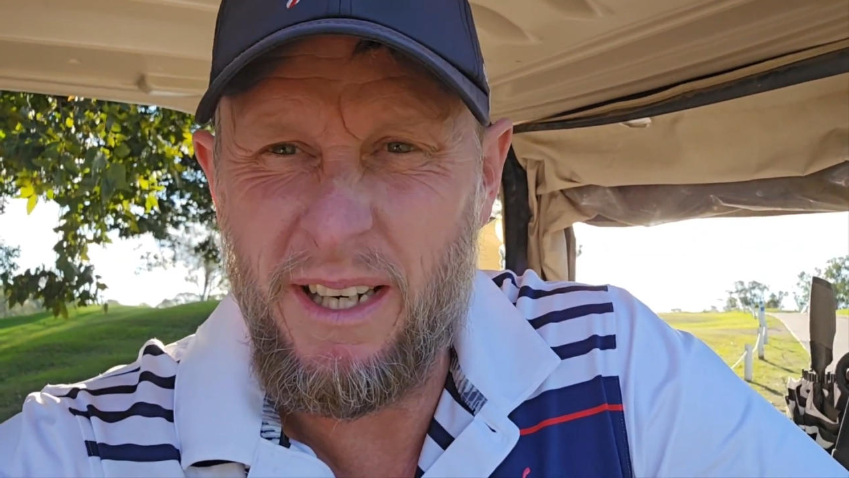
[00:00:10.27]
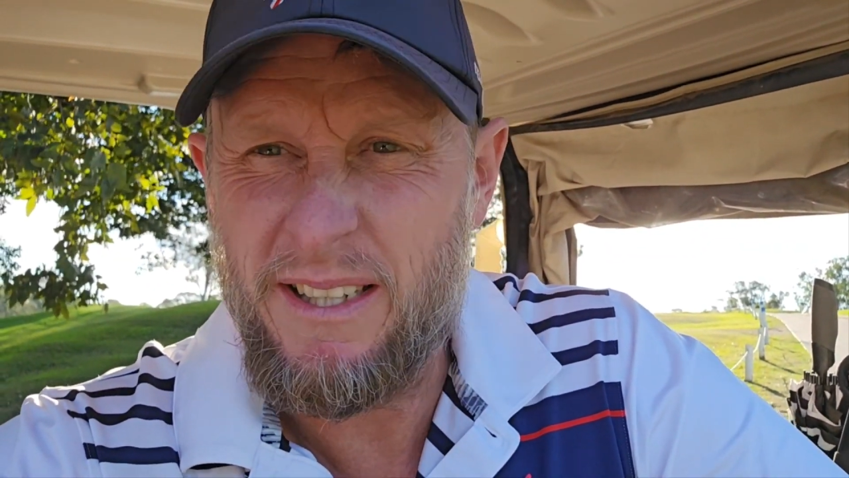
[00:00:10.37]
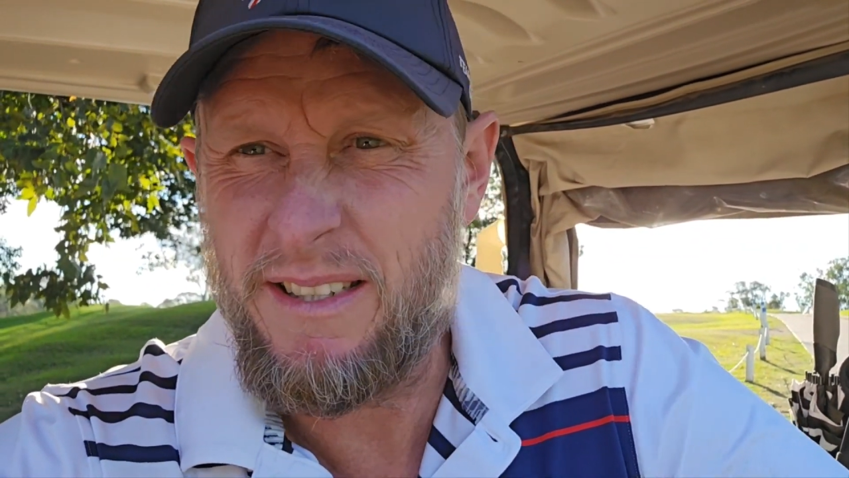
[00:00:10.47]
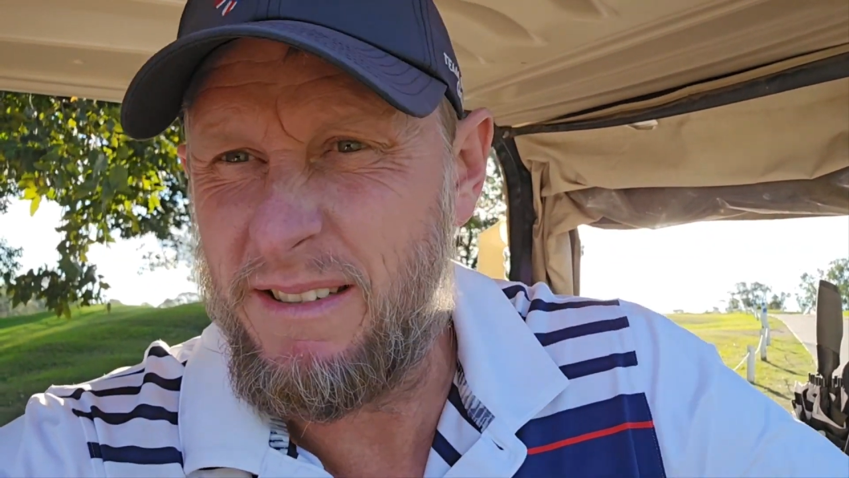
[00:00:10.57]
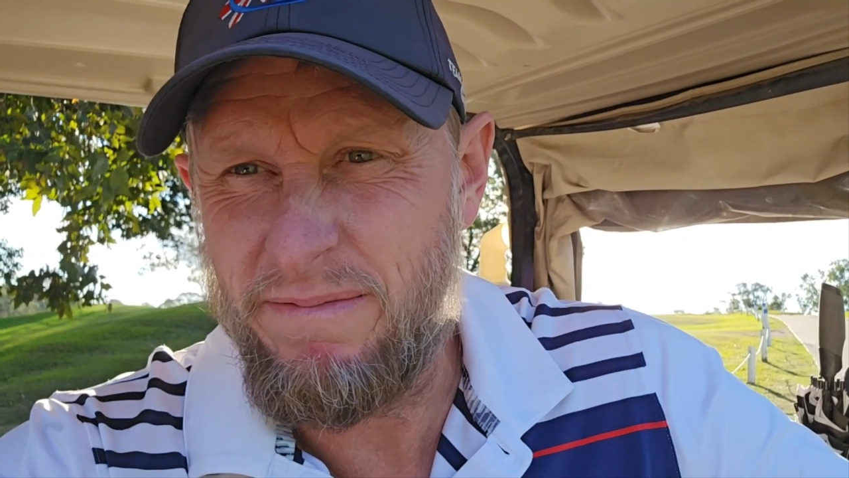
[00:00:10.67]

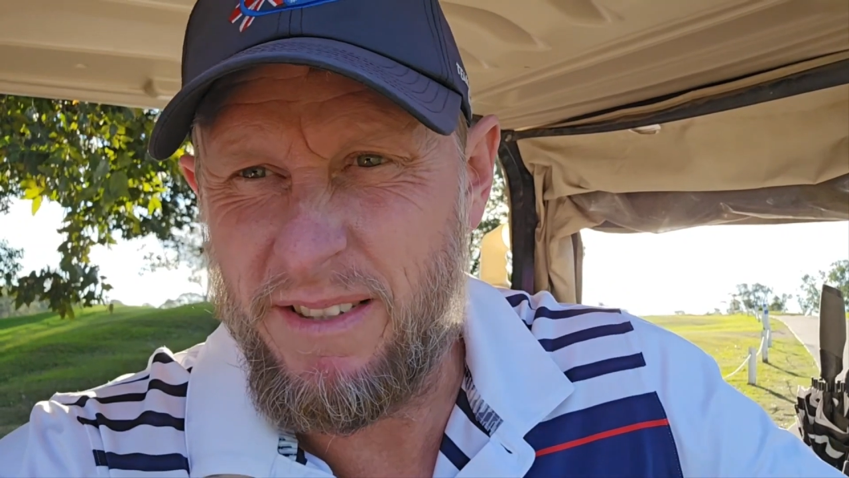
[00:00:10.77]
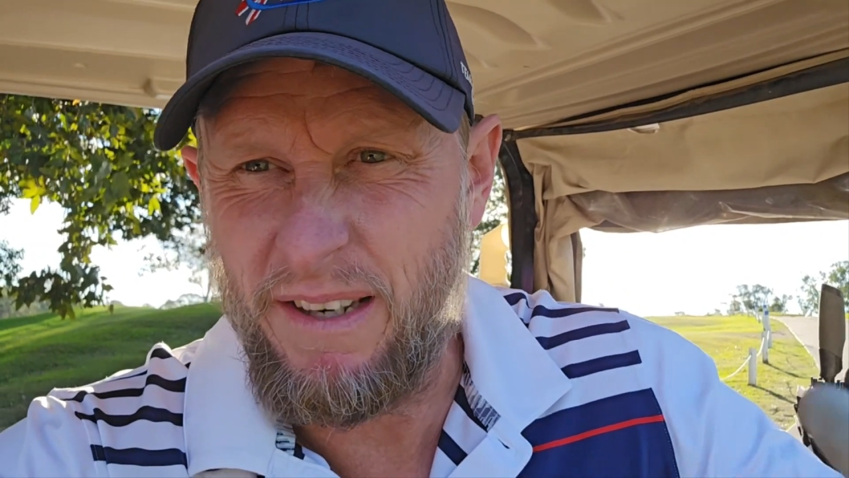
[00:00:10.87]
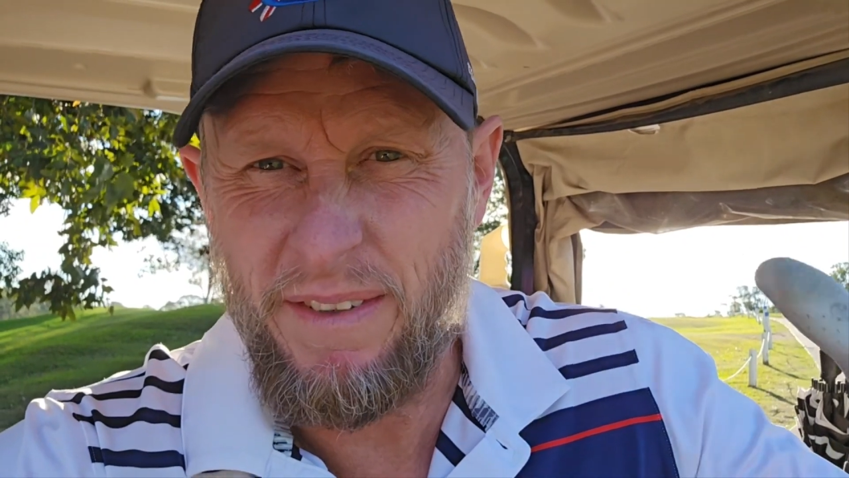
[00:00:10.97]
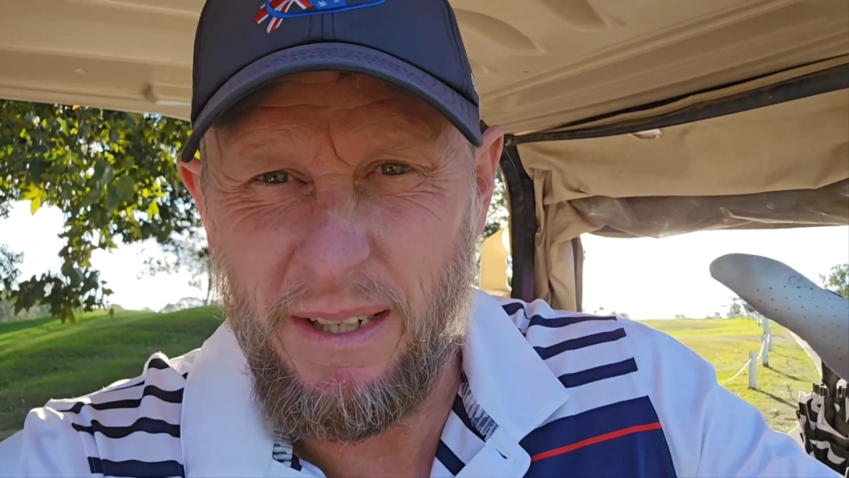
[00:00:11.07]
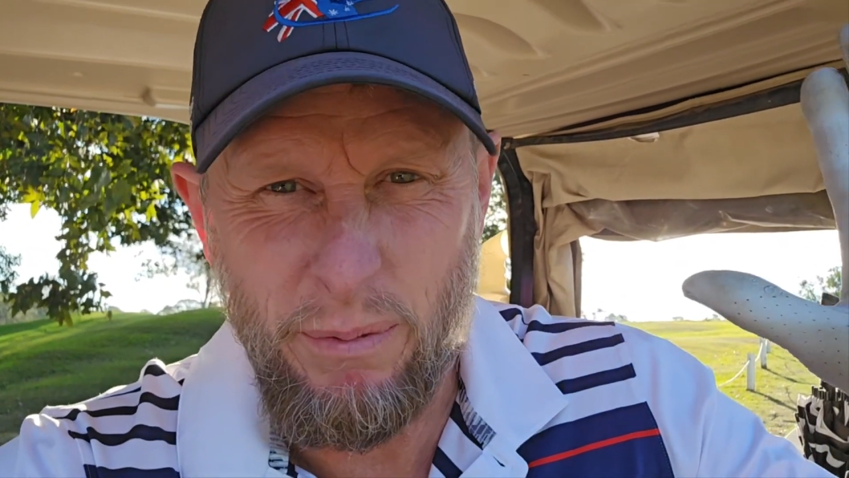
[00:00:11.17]

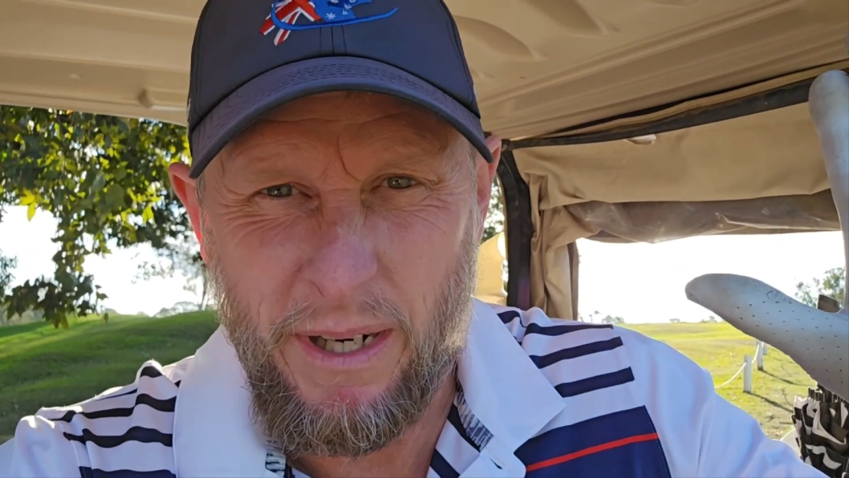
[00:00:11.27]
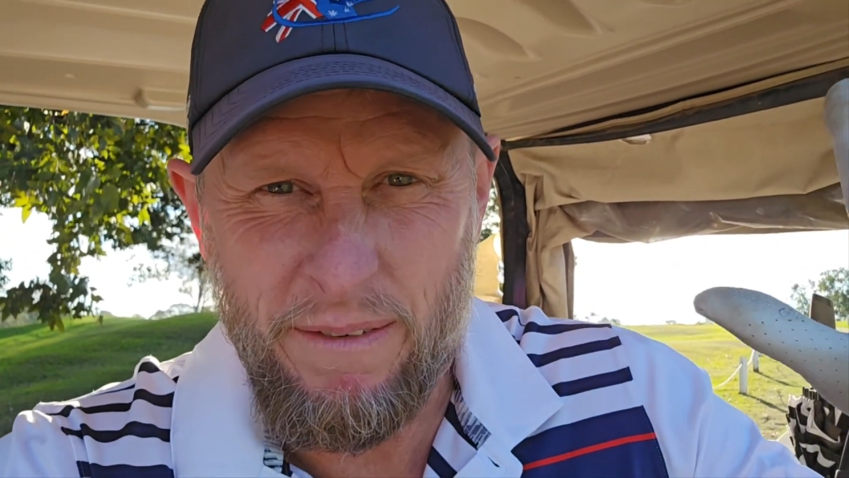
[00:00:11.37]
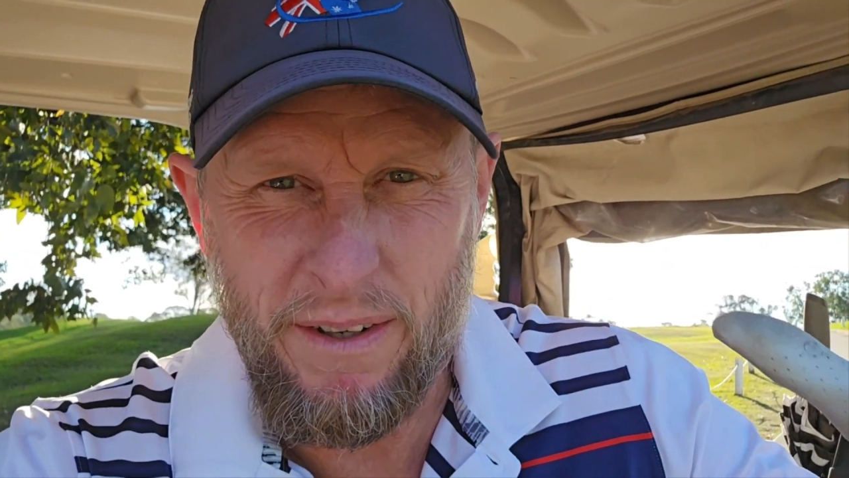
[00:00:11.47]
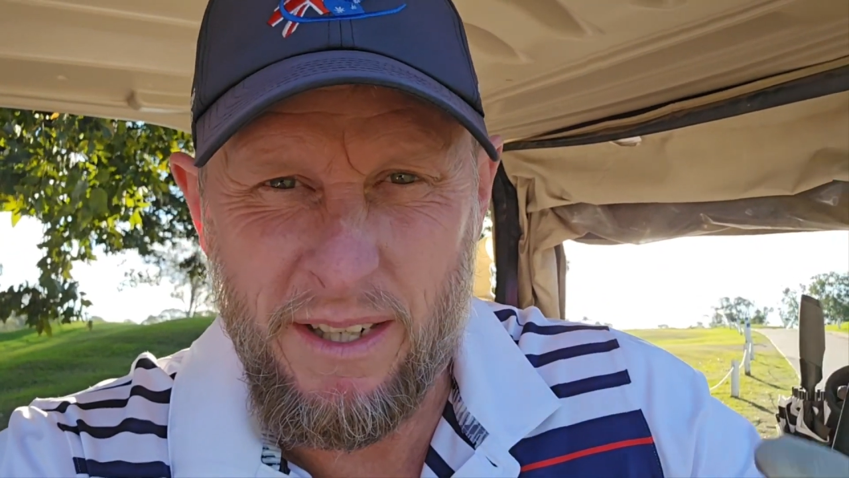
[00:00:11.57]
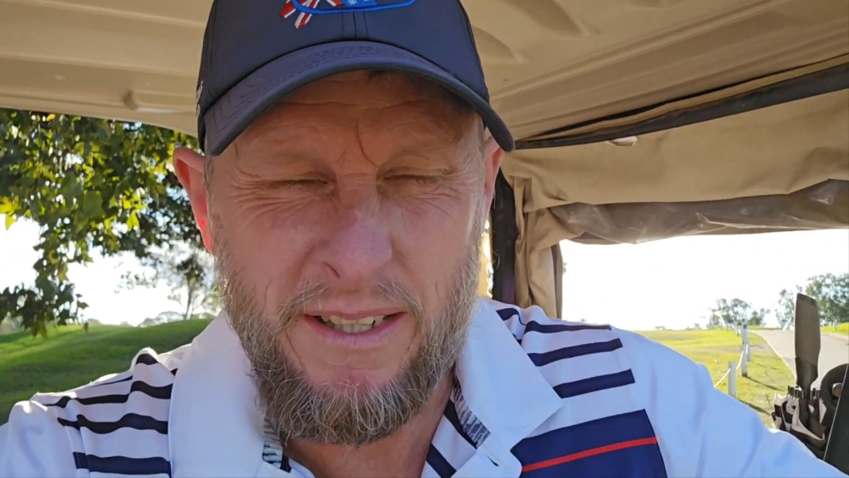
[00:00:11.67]
S70,
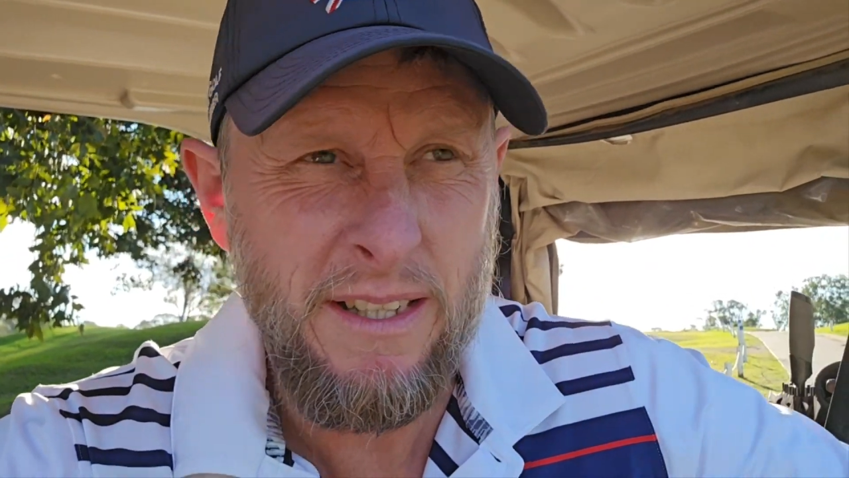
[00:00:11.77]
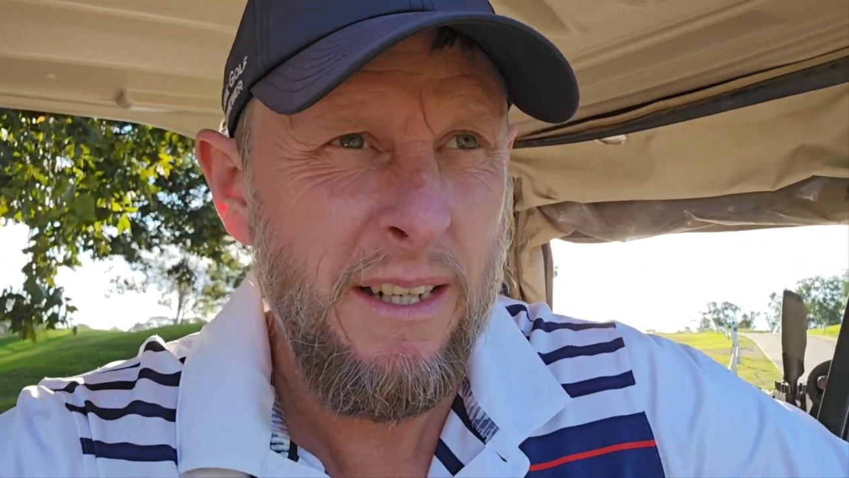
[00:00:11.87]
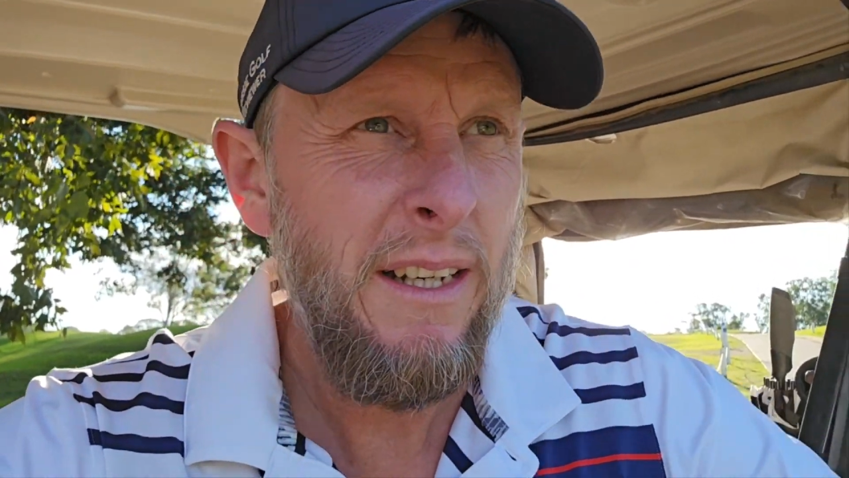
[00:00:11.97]
whatever it is.